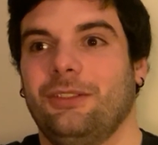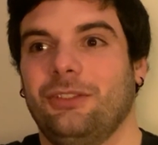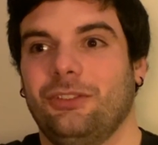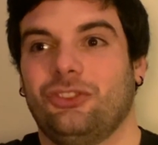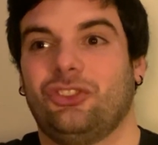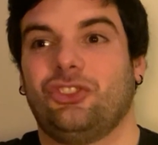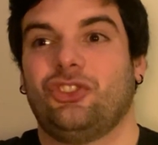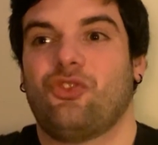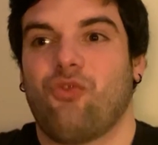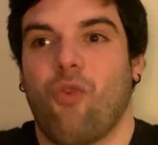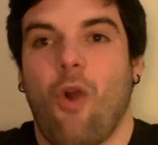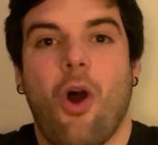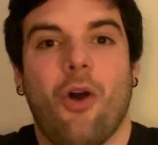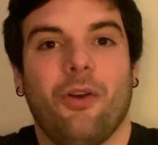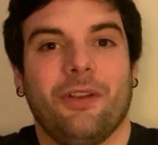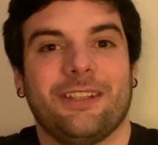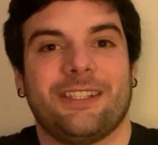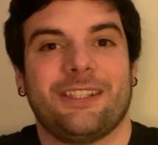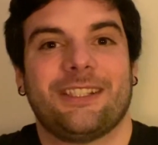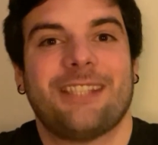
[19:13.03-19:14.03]

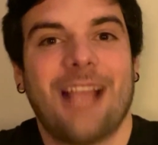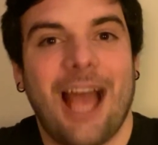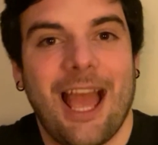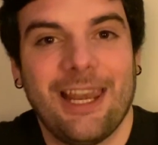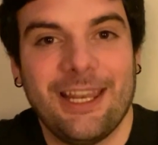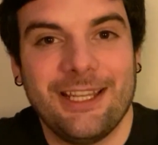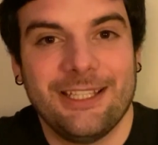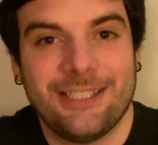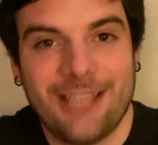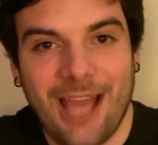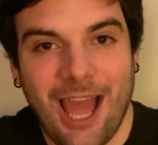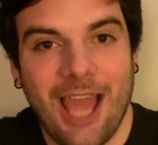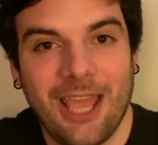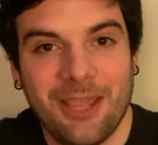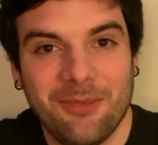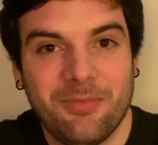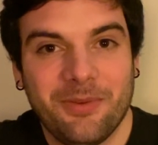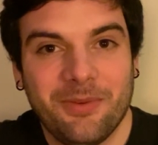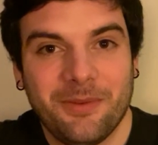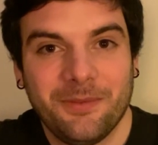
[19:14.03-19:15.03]
strong, silent
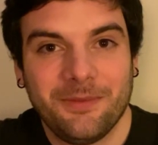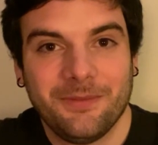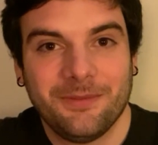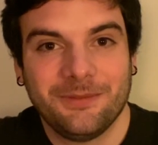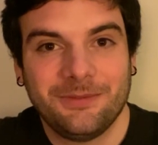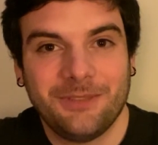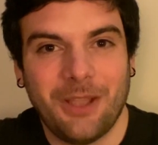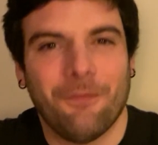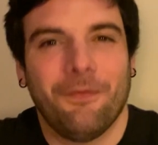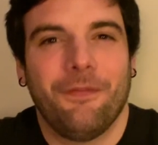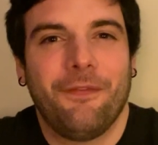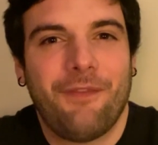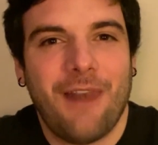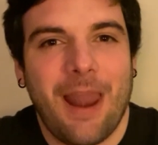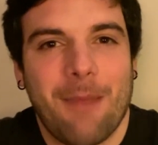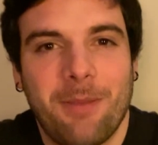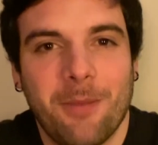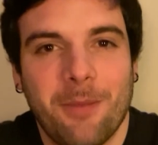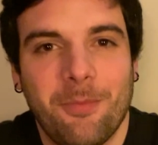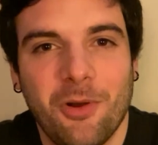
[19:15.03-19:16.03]
type. I'm
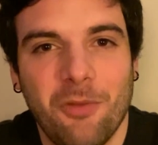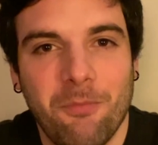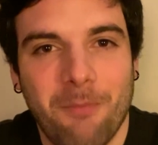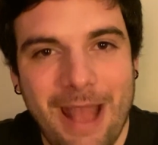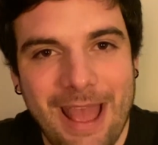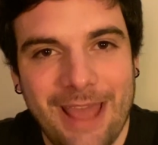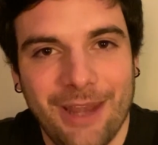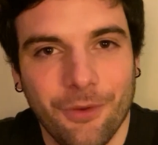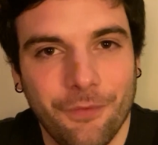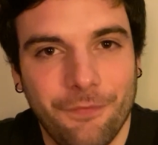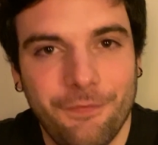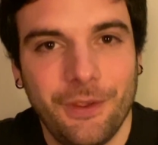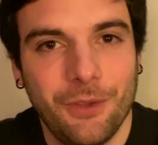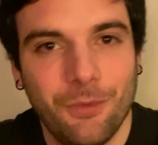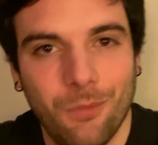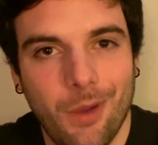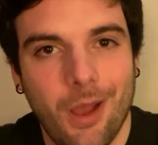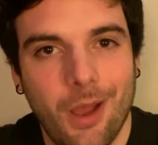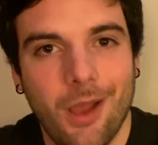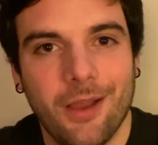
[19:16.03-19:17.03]
flappable man of
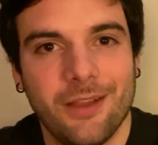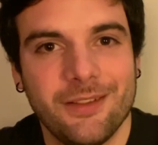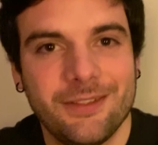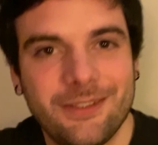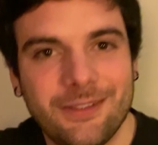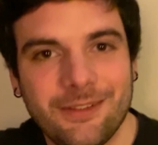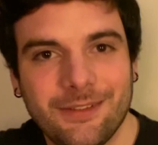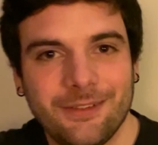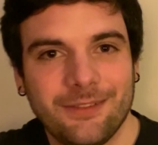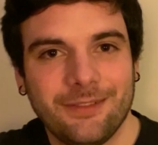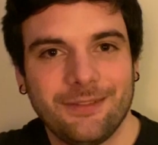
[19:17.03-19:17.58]
few words.